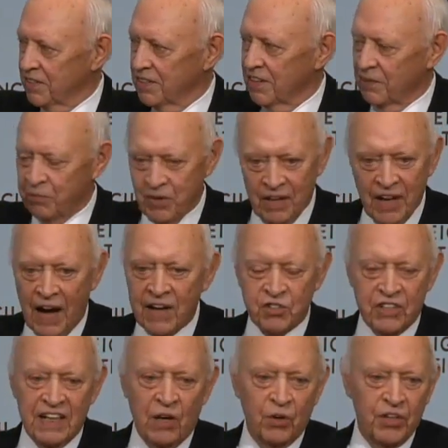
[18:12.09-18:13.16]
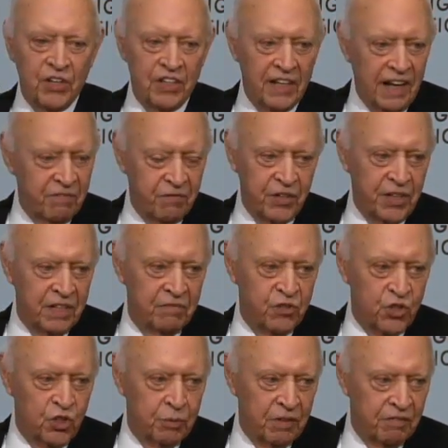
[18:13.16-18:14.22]
Yeah. Uh, Eisenhower could not
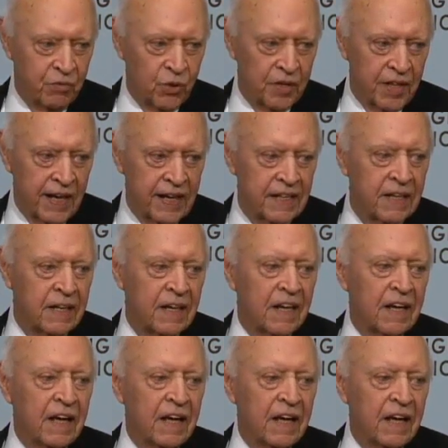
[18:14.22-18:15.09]
forgive Truman for that.